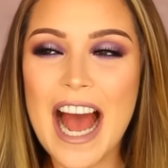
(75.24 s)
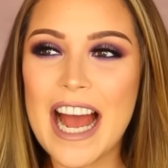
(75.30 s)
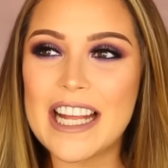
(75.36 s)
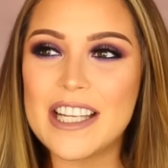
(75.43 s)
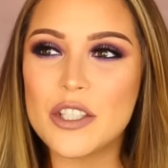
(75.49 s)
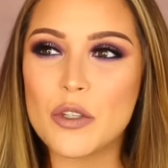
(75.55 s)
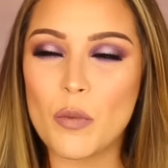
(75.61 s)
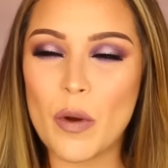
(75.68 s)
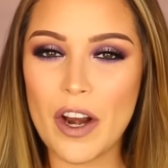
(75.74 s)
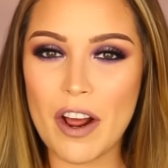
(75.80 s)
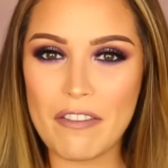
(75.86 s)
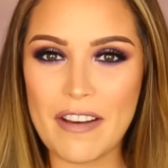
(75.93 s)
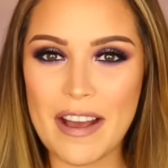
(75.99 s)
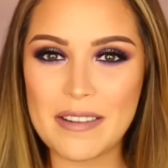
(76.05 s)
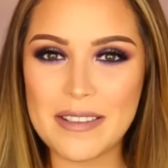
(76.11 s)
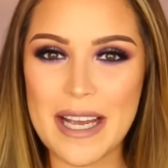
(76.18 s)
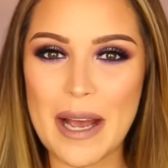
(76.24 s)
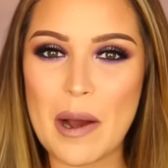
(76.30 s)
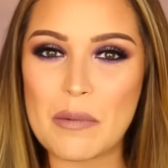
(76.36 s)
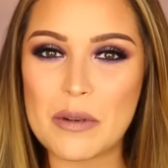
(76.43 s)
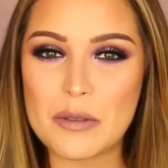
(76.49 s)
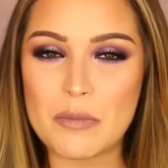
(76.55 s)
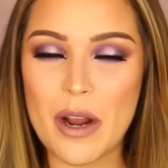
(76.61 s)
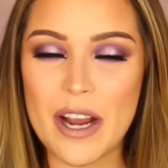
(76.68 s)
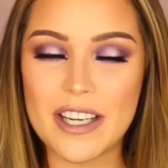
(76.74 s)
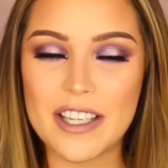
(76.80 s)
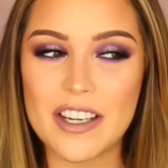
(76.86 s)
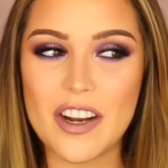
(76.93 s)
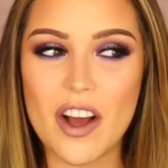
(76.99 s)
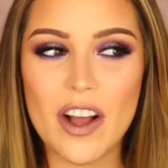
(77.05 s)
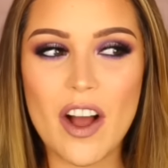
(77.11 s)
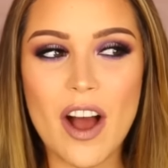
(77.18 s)
and when I found out I was
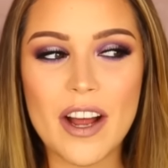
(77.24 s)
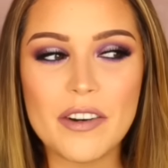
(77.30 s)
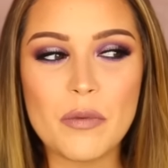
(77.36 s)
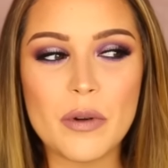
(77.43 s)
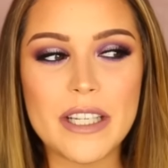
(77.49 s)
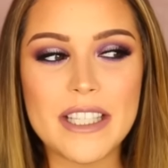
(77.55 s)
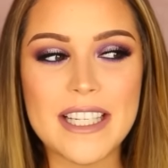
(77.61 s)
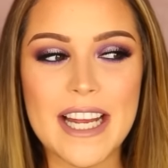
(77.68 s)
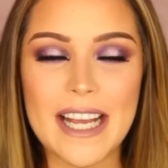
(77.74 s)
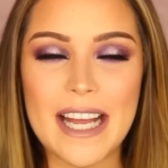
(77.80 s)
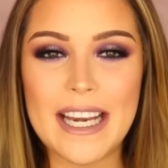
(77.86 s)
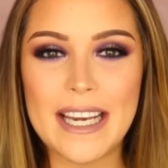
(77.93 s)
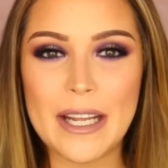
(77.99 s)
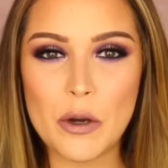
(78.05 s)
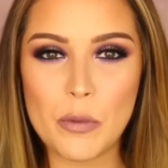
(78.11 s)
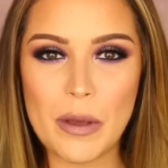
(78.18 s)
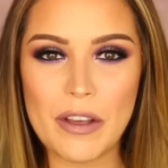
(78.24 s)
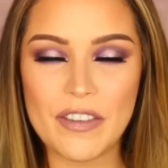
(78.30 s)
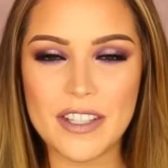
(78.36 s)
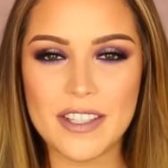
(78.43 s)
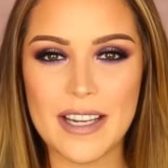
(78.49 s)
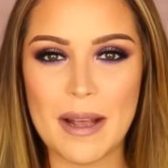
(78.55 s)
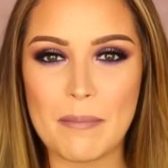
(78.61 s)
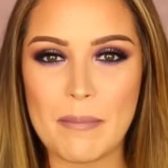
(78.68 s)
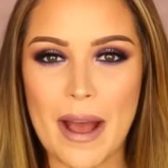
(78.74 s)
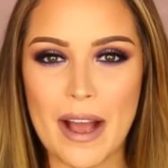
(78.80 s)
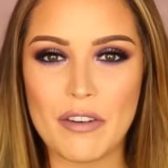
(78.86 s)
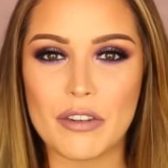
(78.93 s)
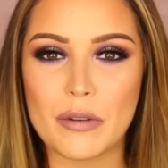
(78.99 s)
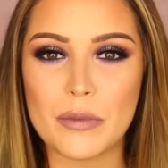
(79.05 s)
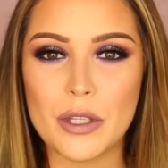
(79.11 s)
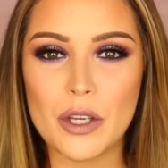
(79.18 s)
pregnant I kind of wanted to take a little bit of a step
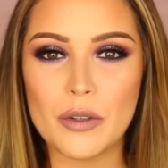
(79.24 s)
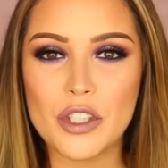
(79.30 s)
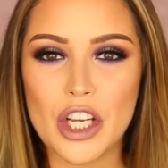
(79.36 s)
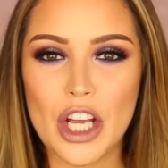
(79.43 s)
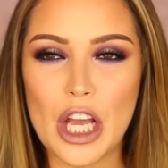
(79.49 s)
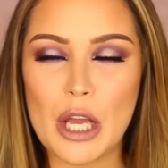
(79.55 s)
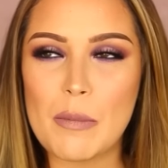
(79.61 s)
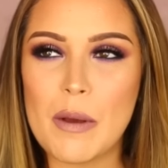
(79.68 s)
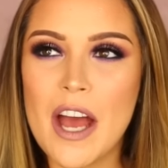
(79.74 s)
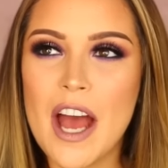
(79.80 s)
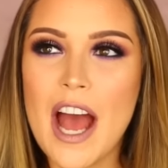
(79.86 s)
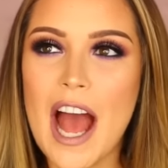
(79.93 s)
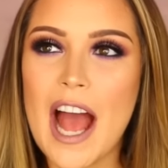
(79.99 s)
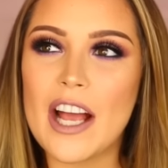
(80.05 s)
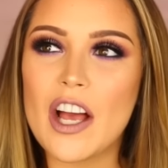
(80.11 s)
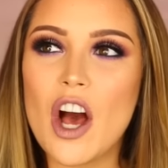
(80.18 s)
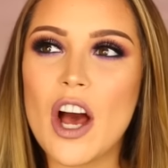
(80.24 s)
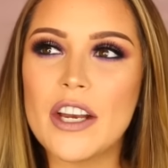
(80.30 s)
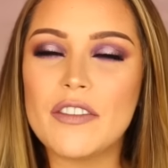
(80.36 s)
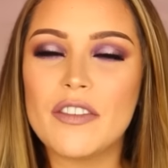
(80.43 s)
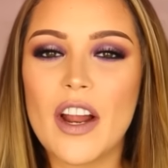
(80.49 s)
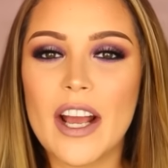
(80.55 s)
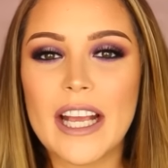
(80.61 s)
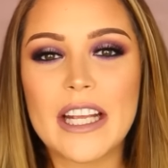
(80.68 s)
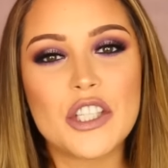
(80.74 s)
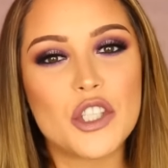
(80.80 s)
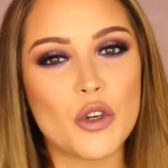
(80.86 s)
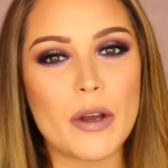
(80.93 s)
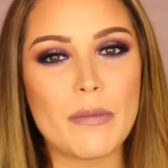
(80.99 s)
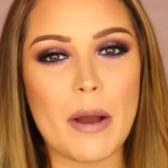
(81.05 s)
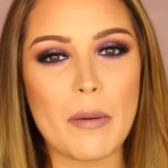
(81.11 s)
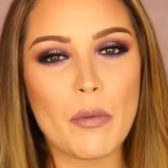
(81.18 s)
back from YouTube and kind of like
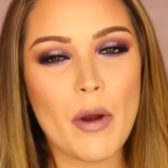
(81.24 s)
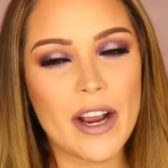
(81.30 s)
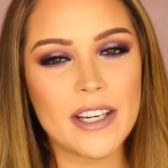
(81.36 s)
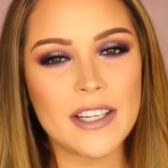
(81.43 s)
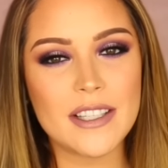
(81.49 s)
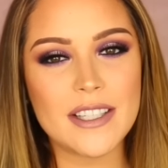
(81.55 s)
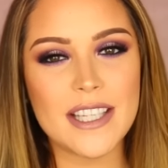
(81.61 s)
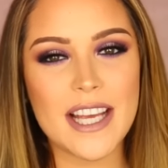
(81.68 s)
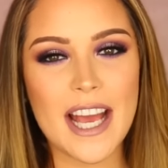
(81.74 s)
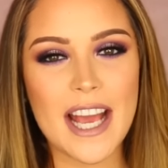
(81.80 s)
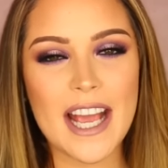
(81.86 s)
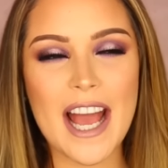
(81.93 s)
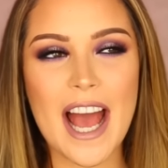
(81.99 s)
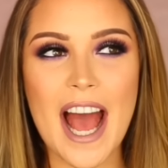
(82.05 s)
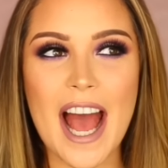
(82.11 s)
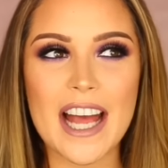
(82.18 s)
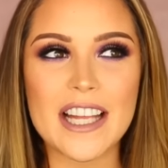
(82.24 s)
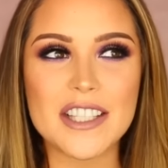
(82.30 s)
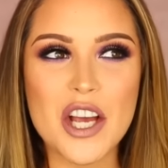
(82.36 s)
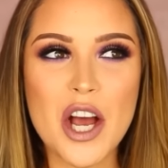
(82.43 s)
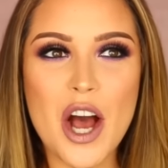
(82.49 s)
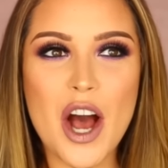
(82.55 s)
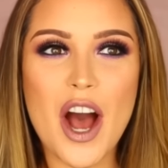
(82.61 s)
enjoy my pregnancy and